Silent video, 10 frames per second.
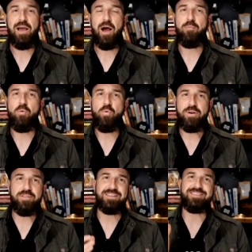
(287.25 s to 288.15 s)
Um, what
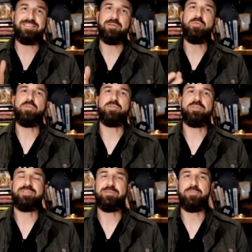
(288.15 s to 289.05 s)
are the similar
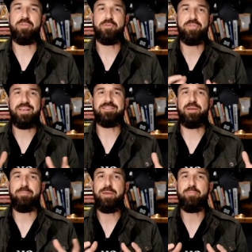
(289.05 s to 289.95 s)
similar things
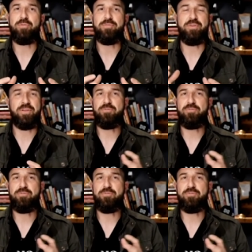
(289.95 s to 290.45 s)
that people are feeling,